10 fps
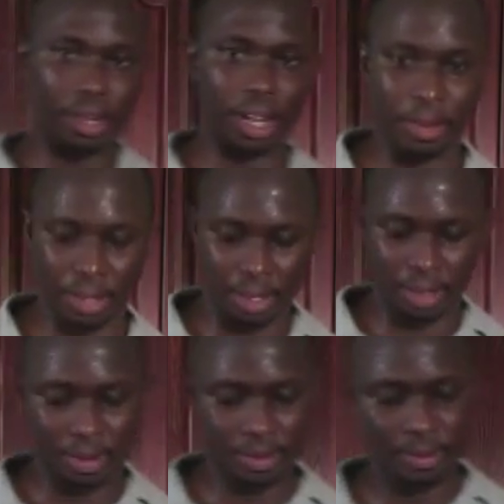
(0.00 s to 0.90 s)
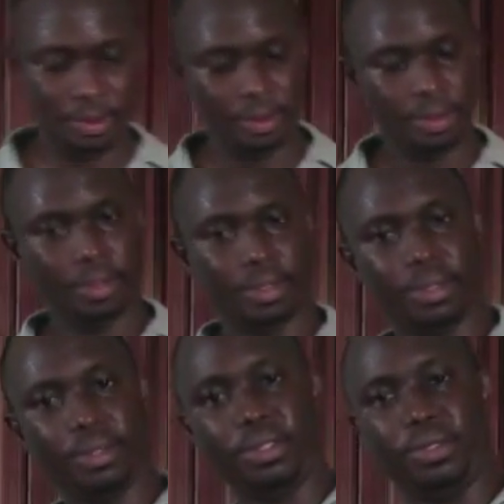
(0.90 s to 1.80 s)
talking about the
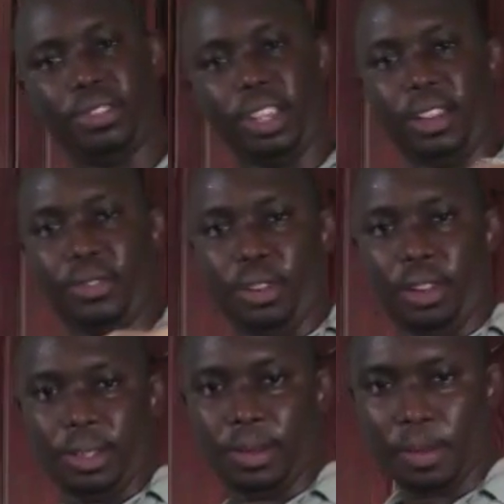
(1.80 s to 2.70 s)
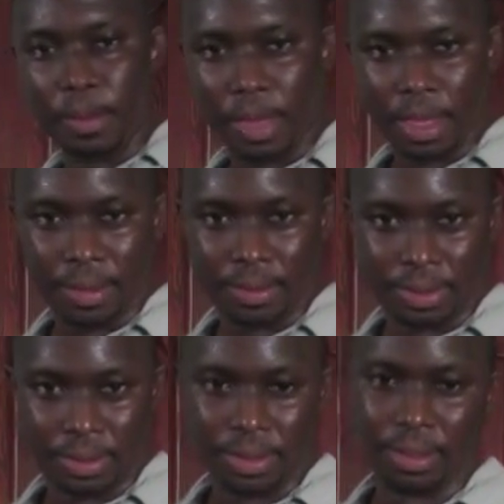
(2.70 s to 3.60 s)
chicken, of course.
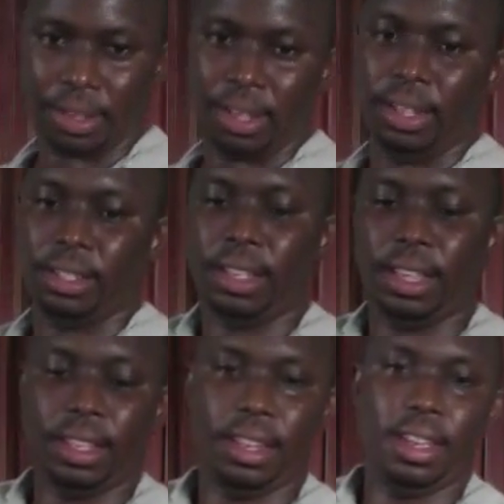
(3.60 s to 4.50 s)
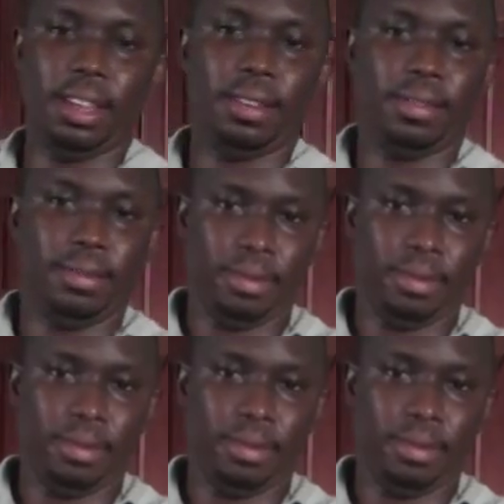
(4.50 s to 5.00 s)
Okay, let's look at that again.